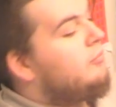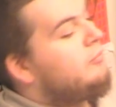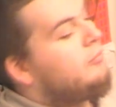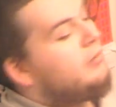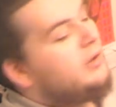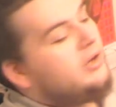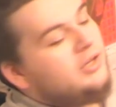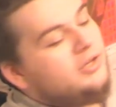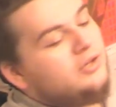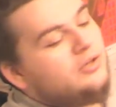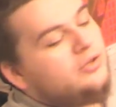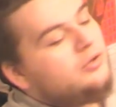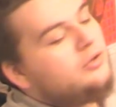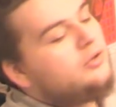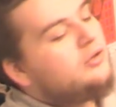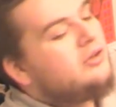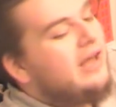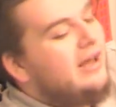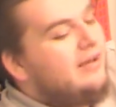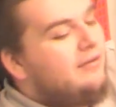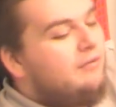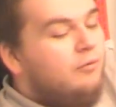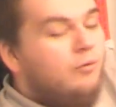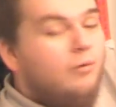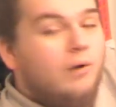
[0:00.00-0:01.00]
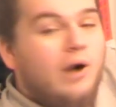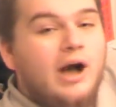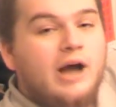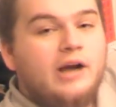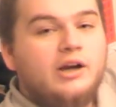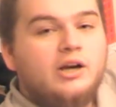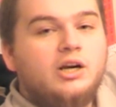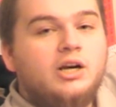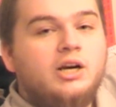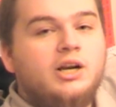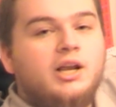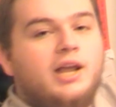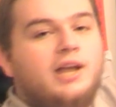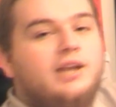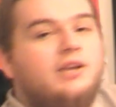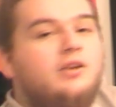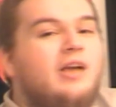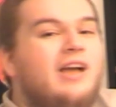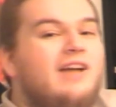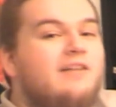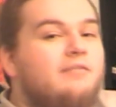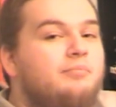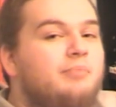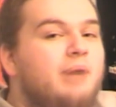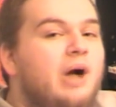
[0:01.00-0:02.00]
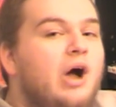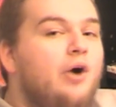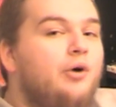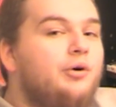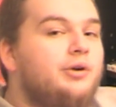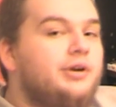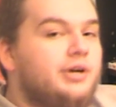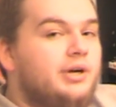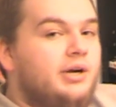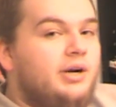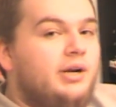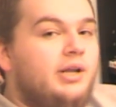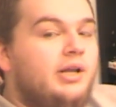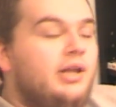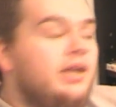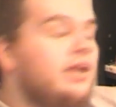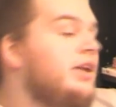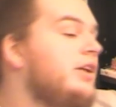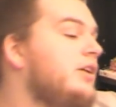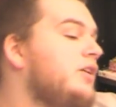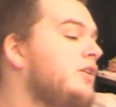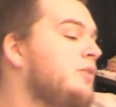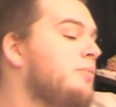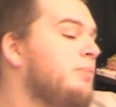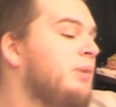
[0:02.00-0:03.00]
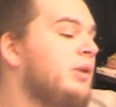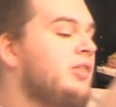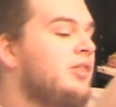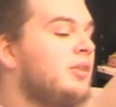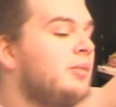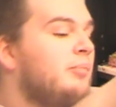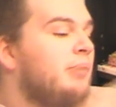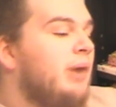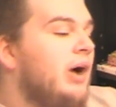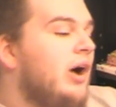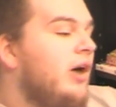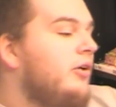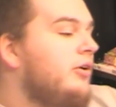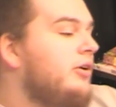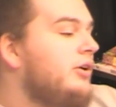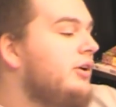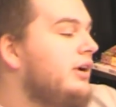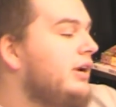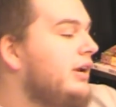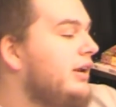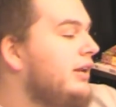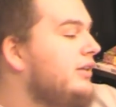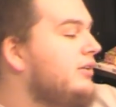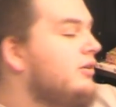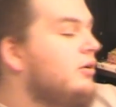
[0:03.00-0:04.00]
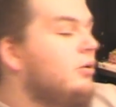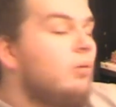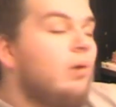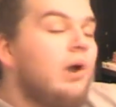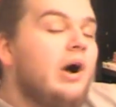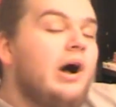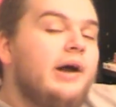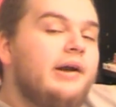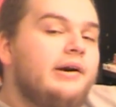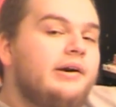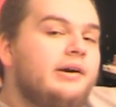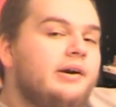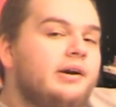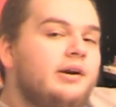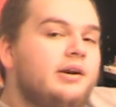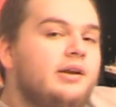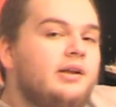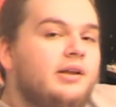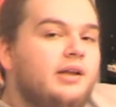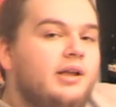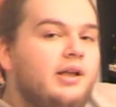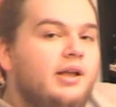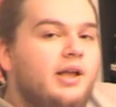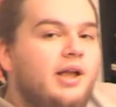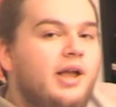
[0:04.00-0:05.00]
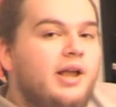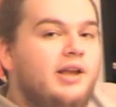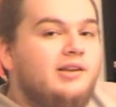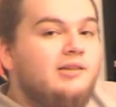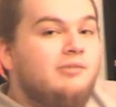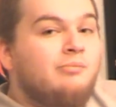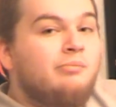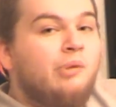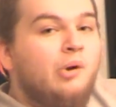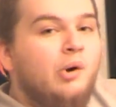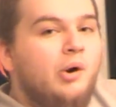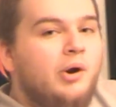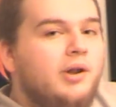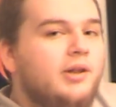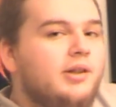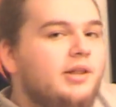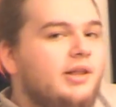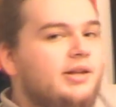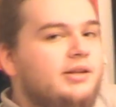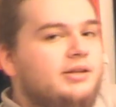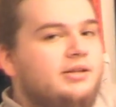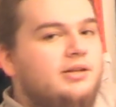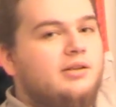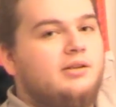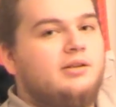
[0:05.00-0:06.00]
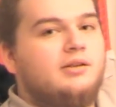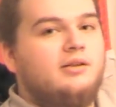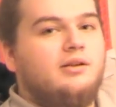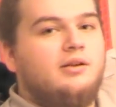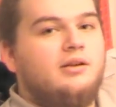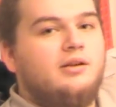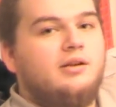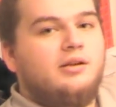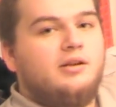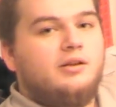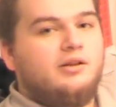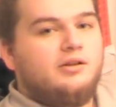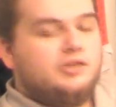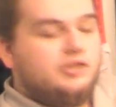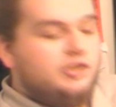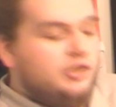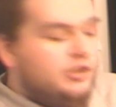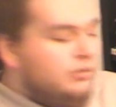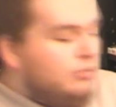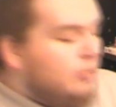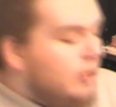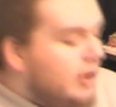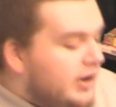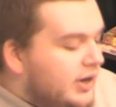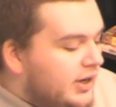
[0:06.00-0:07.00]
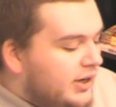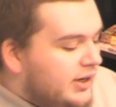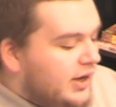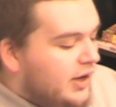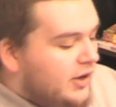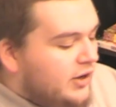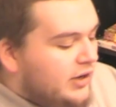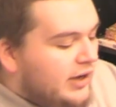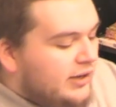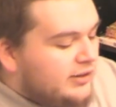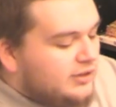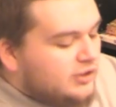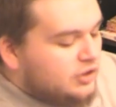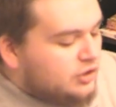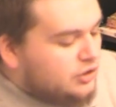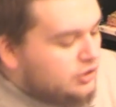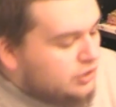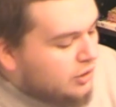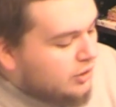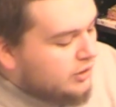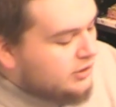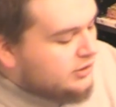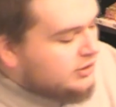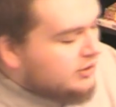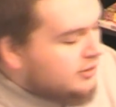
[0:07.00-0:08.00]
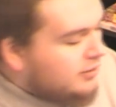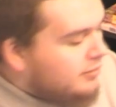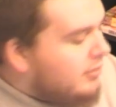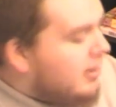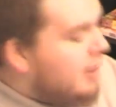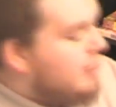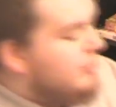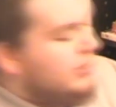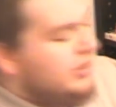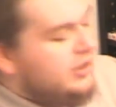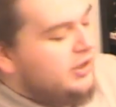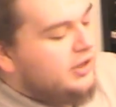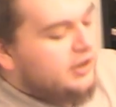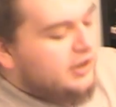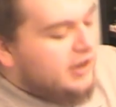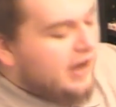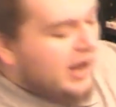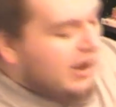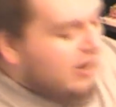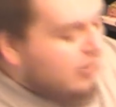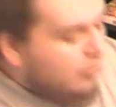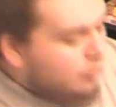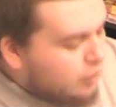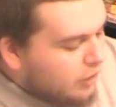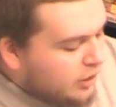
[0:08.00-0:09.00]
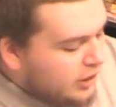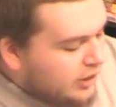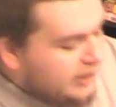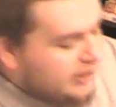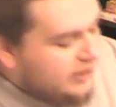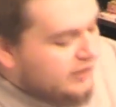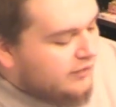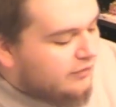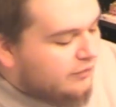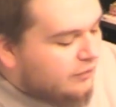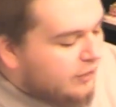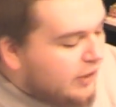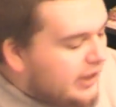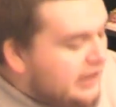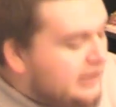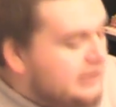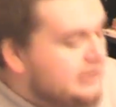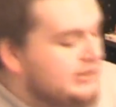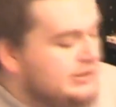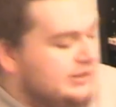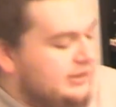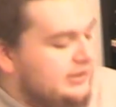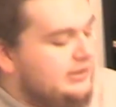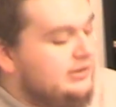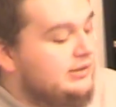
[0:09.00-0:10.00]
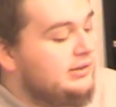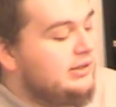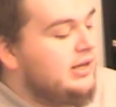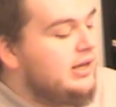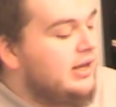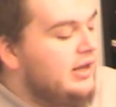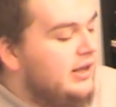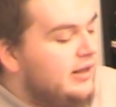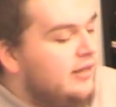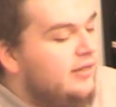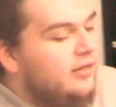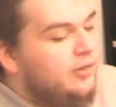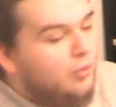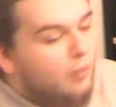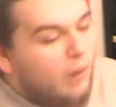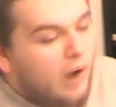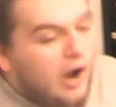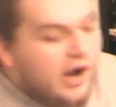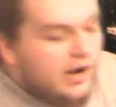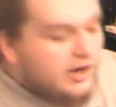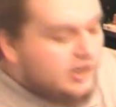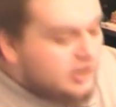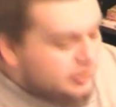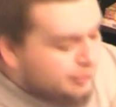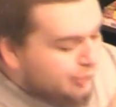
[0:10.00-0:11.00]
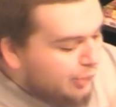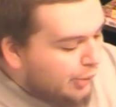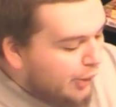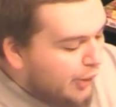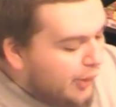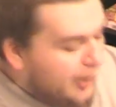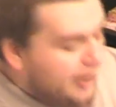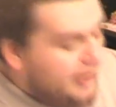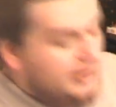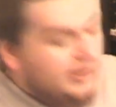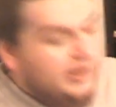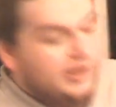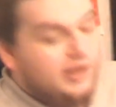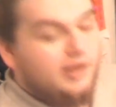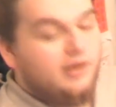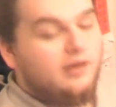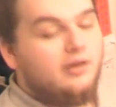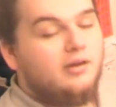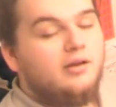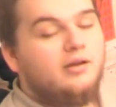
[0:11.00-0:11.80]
What do? You have water and you have powder. You put the powder in the water and you boil it. So you're working now. You got the short-term memory. You're now learning the phrases. The water's boiling.